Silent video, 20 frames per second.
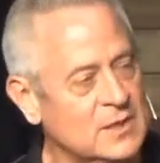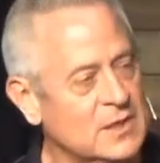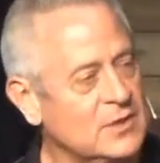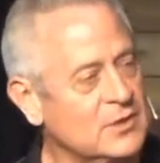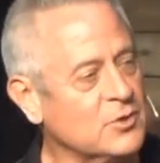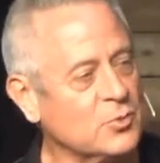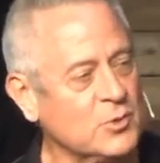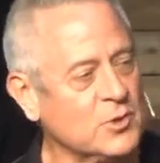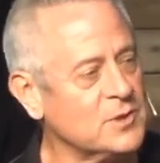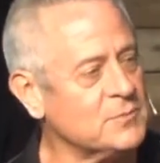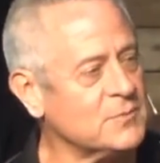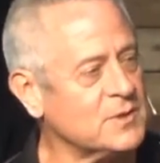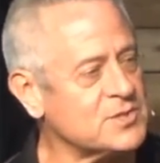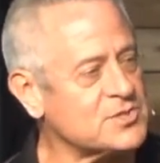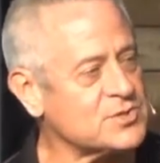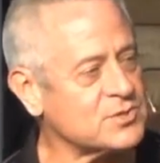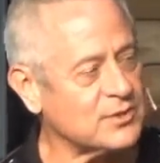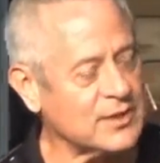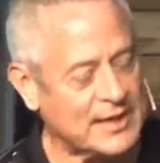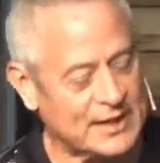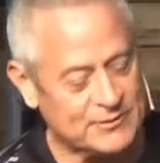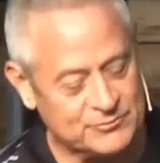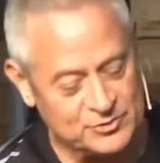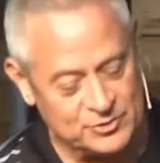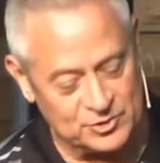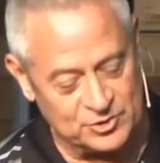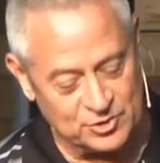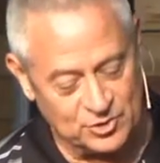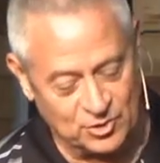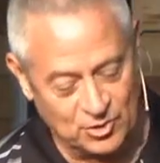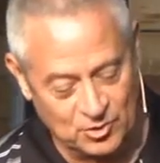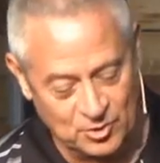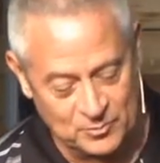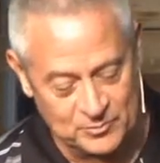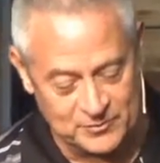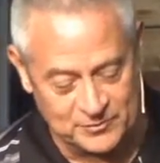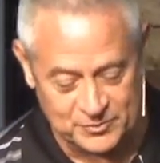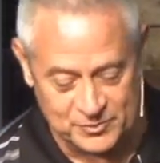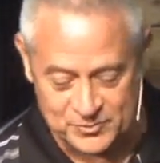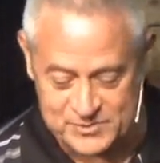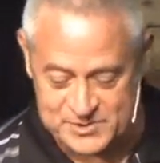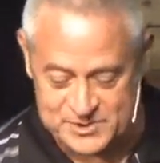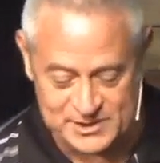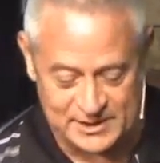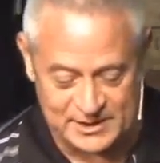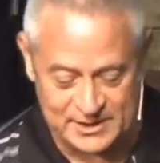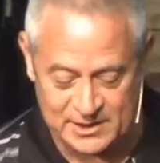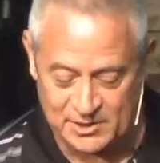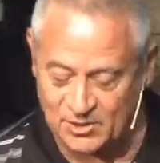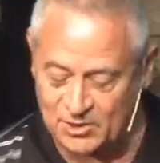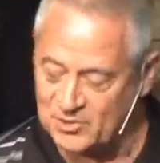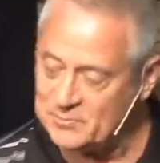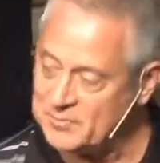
There wasn't much laughter in your home, if there was any at all.